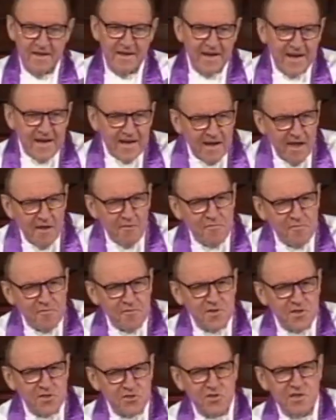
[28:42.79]
in
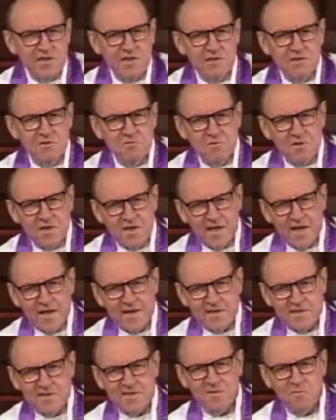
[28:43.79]
every single
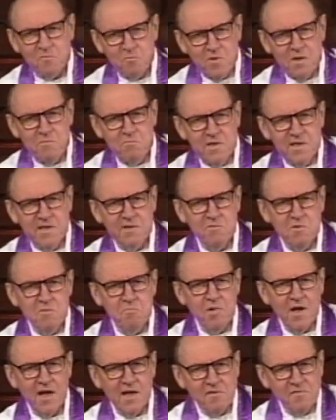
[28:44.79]
case, women were
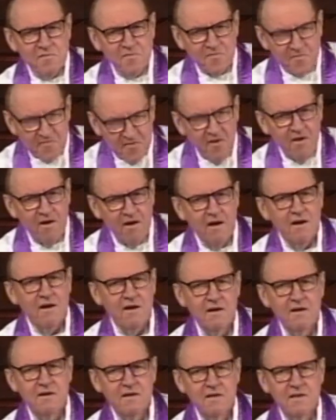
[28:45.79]
by far
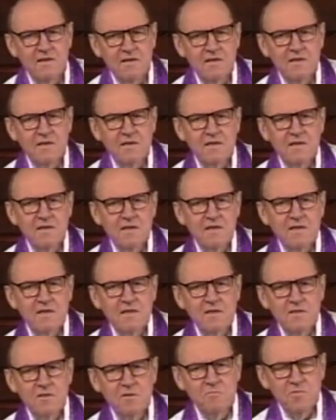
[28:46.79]

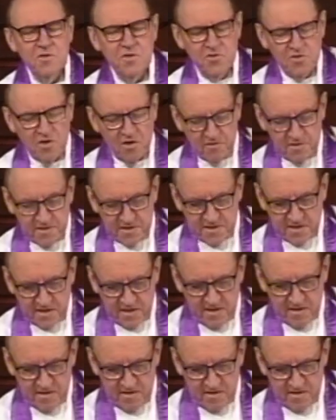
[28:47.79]
the majority.